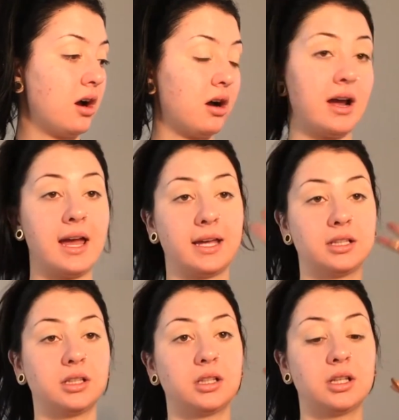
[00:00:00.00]
Alright,
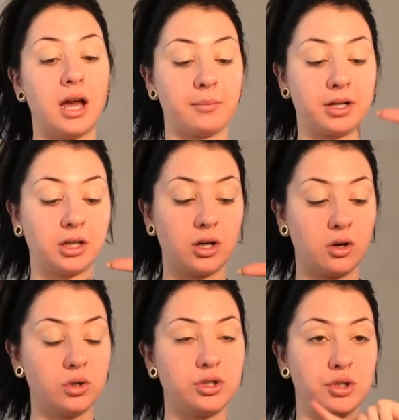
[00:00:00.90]
I'm gonna
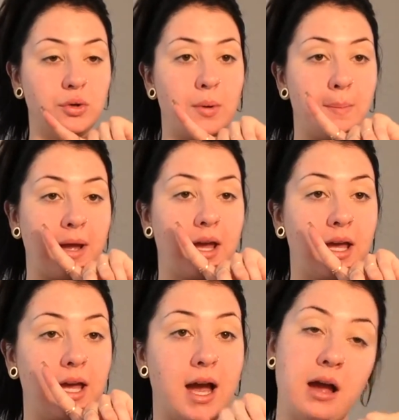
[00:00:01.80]
go do
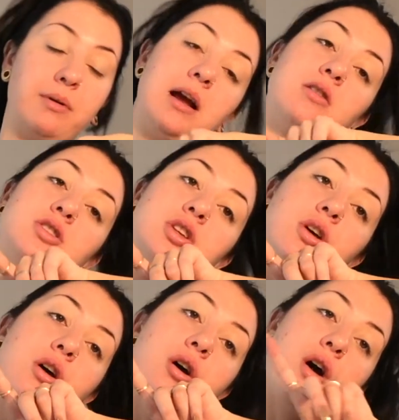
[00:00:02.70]
my eyebrows
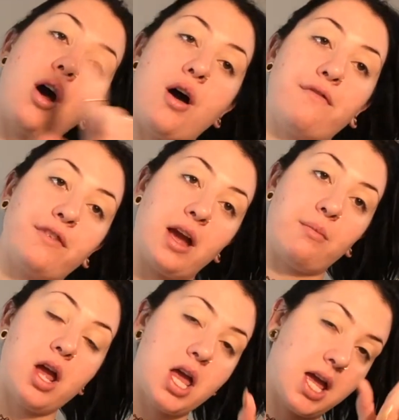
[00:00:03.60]
off
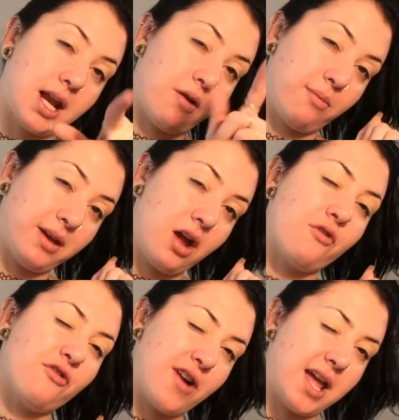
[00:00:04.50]
camera and I'll be
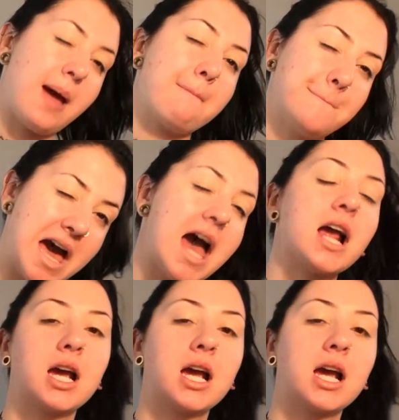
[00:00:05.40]
right back.